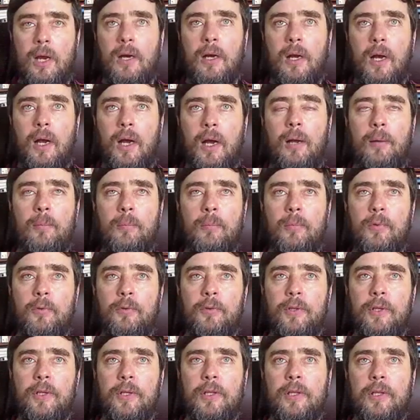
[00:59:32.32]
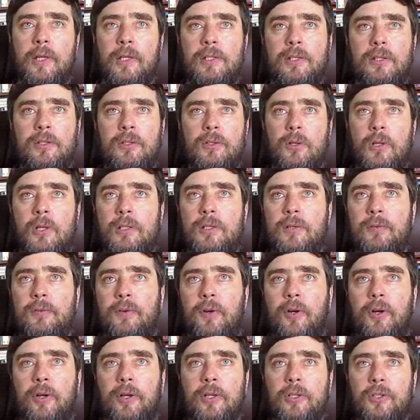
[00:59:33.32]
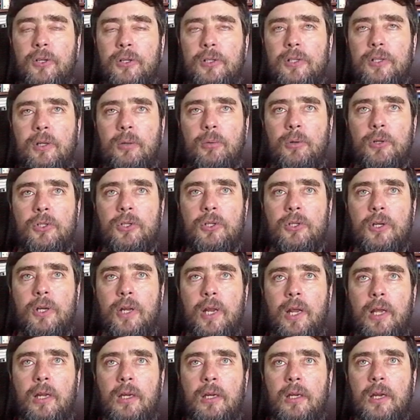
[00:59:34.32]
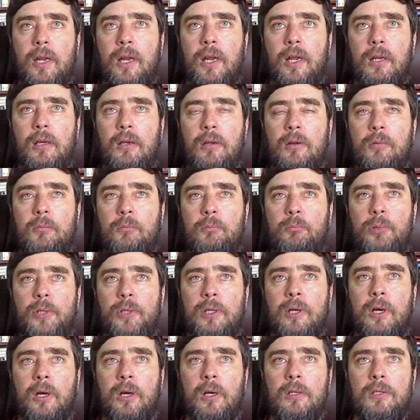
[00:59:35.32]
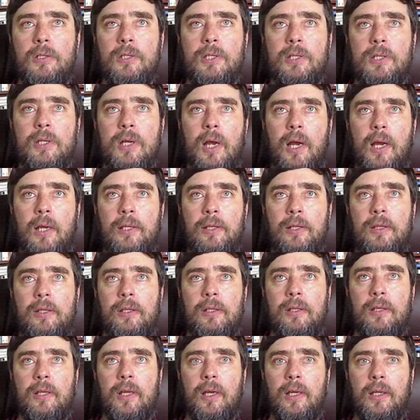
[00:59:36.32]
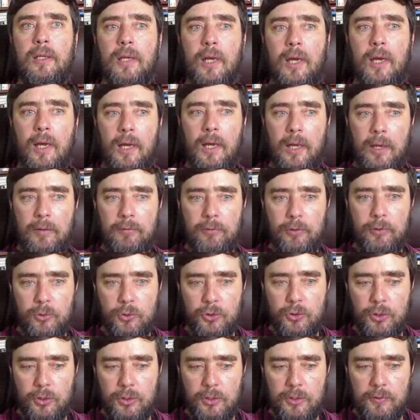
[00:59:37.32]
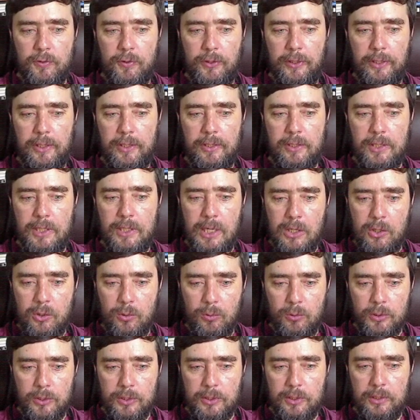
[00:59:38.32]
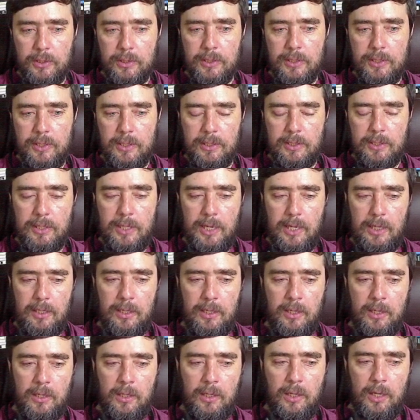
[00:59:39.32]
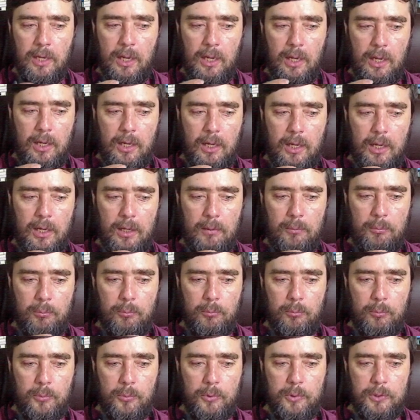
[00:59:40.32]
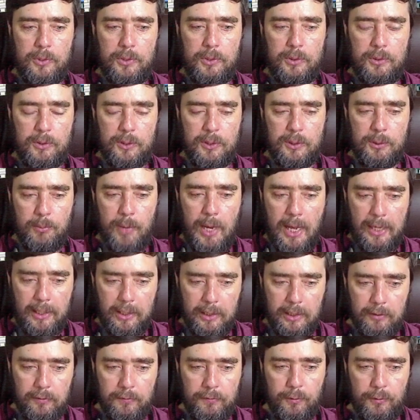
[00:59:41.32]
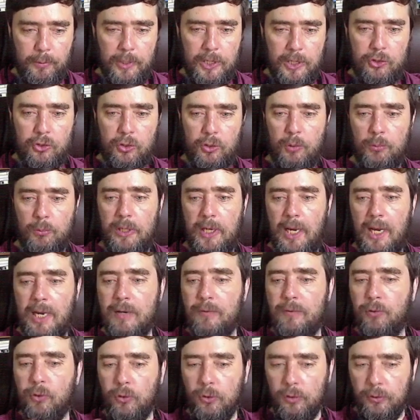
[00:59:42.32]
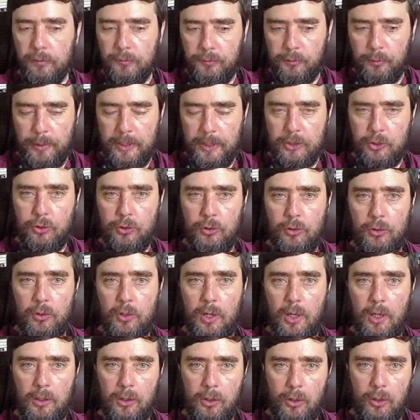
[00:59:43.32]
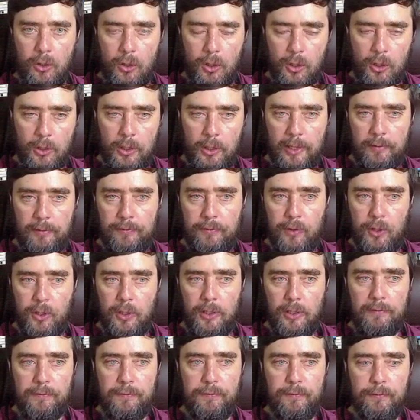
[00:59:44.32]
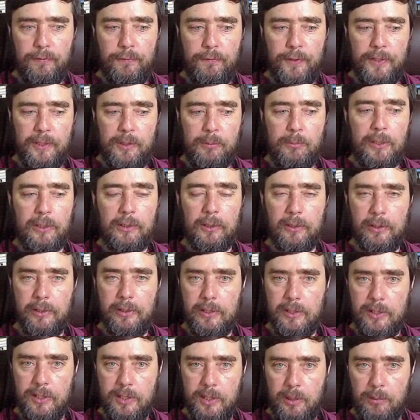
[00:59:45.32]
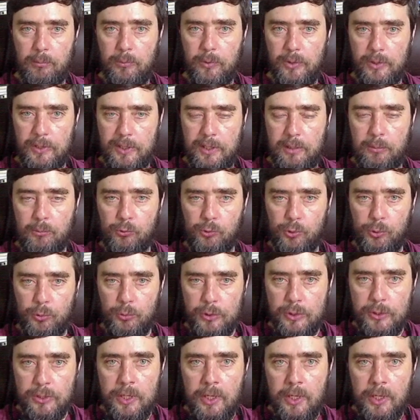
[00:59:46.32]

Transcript: um, that's so that's a very interesting question, and and because I think that uh, evolution is very continuous in the sense that uh, somatic information and behavioral information are all have all have fundamentally the same the same roots,